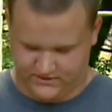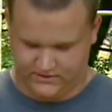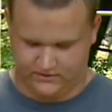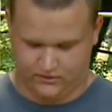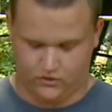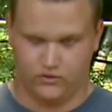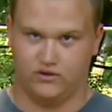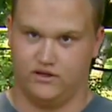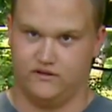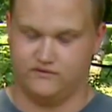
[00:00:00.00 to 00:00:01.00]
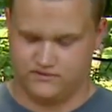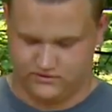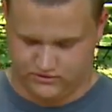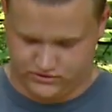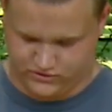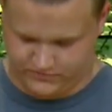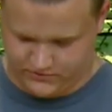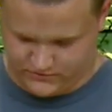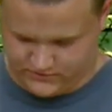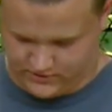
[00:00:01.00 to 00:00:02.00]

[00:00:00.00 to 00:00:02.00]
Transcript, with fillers: any lower leaves, you strip those